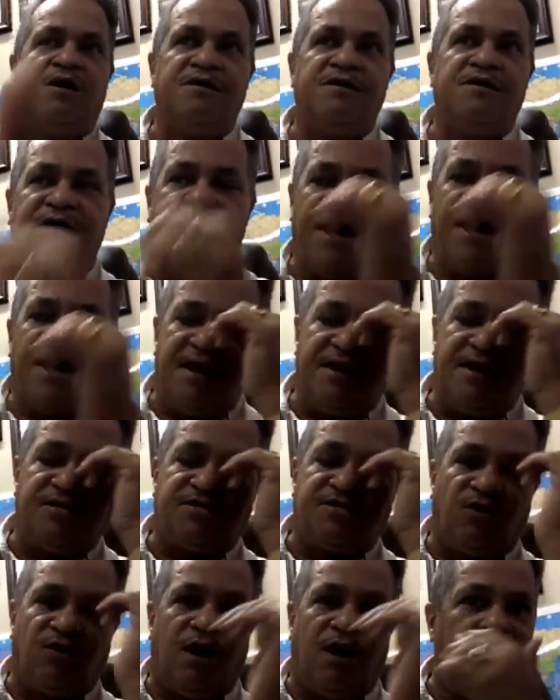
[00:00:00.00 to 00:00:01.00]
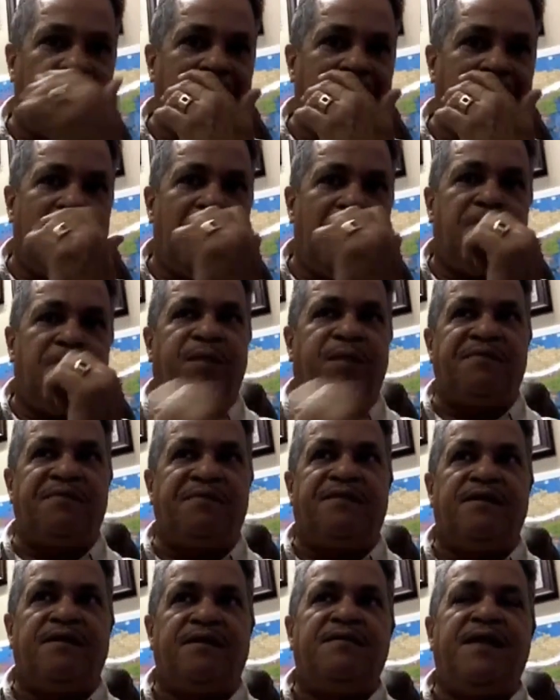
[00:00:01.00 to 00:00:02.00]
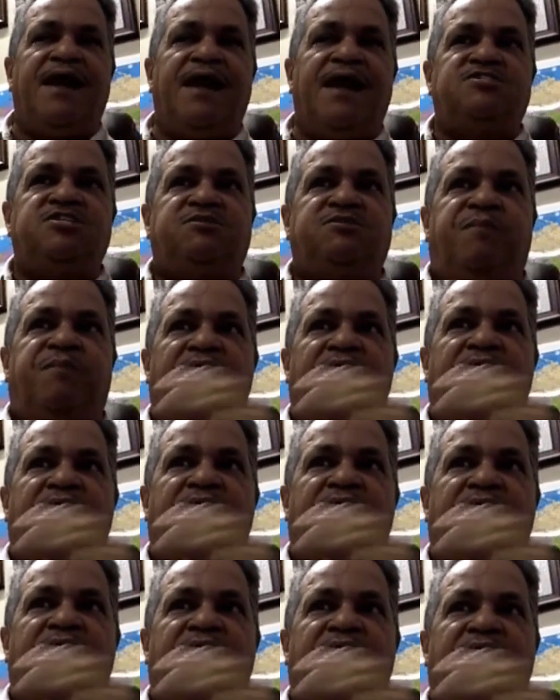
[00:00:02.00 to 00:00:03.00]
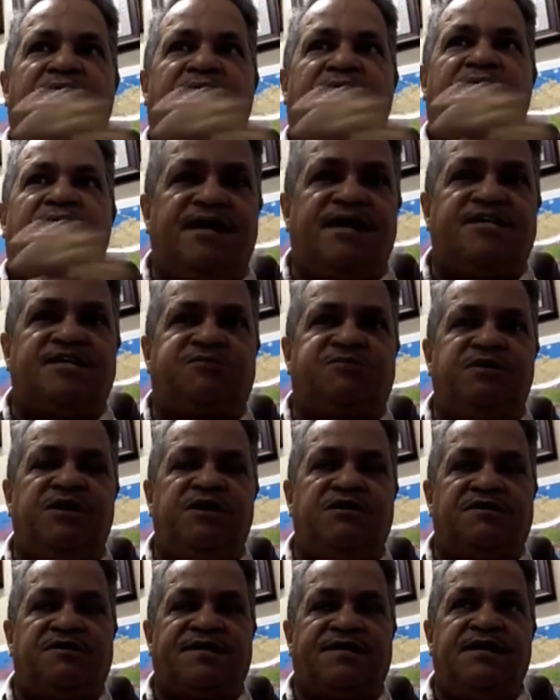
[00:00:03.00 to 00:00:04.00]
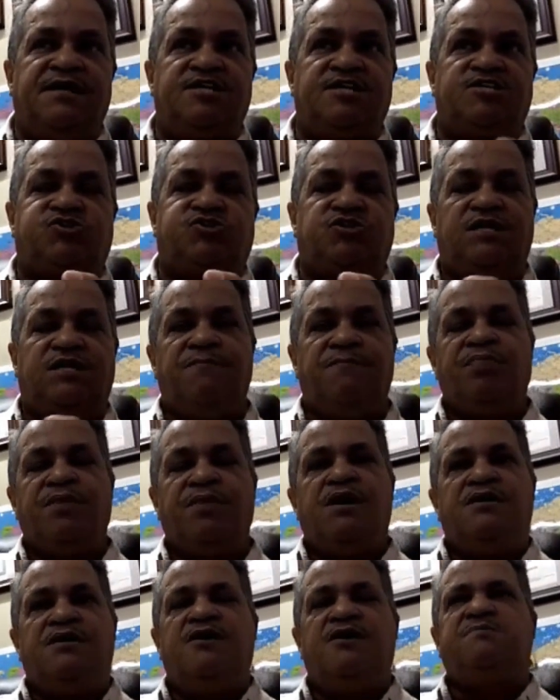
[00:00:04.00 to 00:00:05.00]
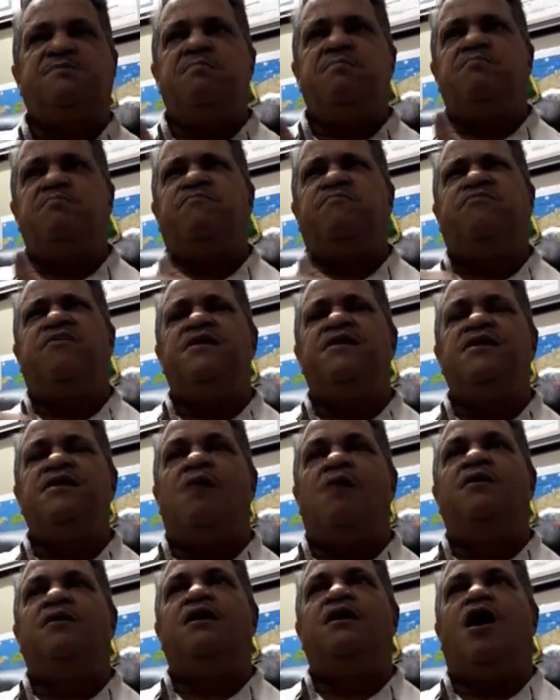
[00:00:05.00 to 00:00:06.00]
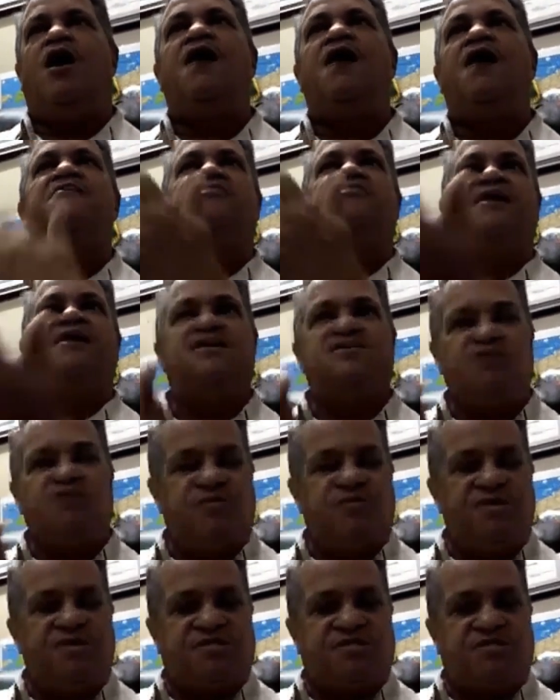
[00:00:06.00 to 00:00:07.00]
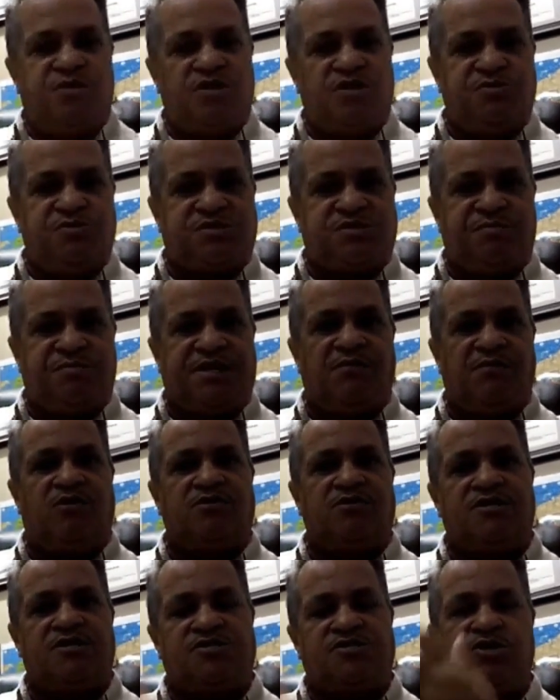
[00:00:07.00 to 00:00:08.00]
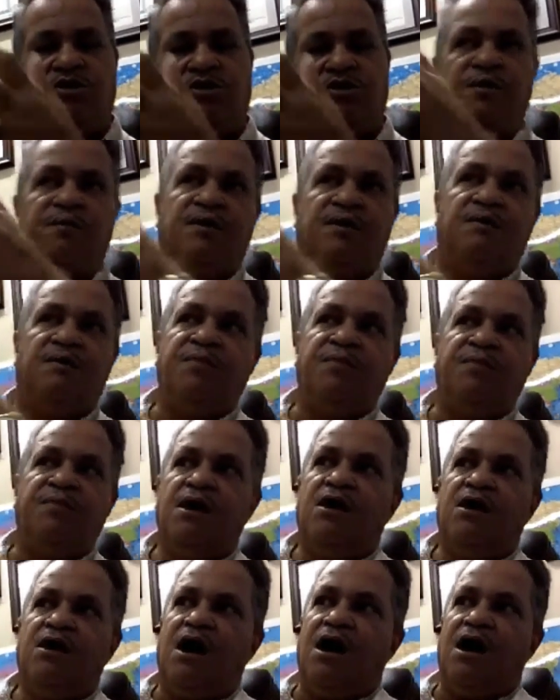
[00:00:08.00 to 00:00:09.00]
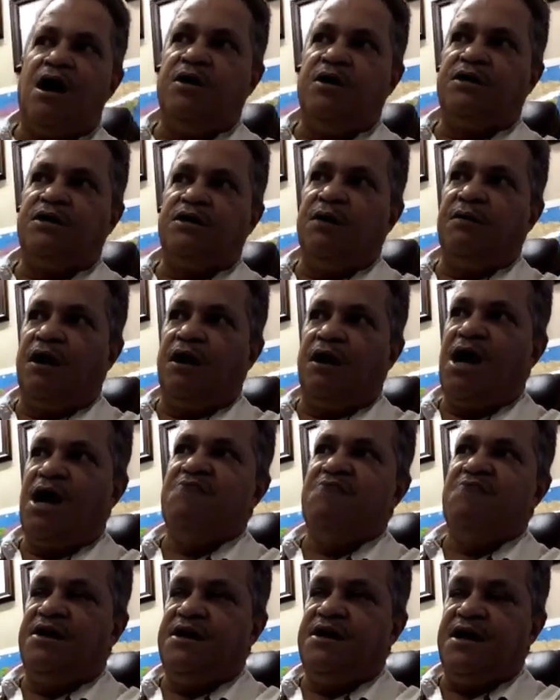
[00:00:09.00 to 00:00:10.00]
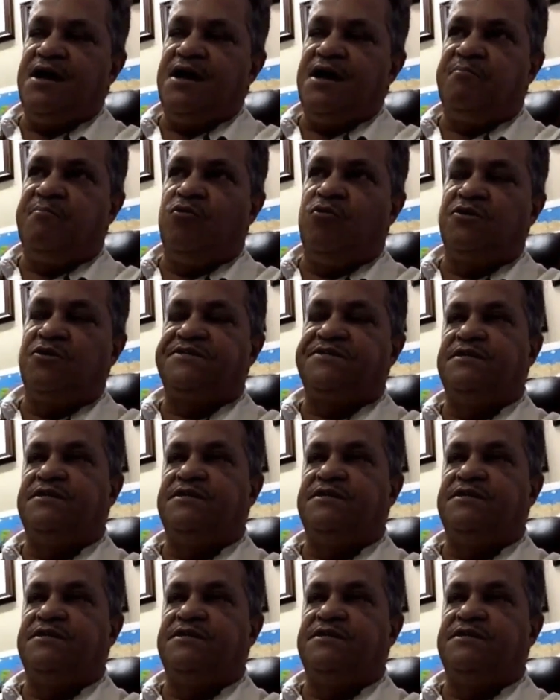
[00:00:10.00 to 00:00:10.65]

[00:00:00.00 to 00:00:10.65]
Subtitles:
the dead and so on. But that is just part of Guyana's experience and history. There's phenomenal other things which we speak about. And so they will arrive at the airport,